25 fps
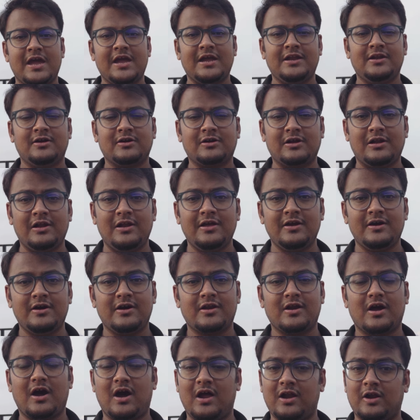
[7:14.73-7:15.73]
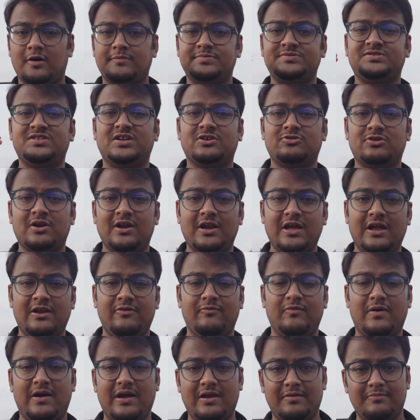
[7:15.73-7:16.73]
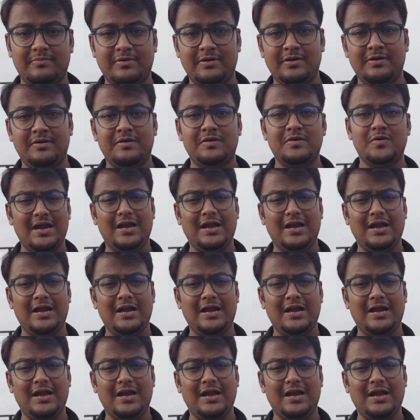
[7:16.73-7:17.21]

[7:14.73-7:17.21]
in a clear, unobstructed environment,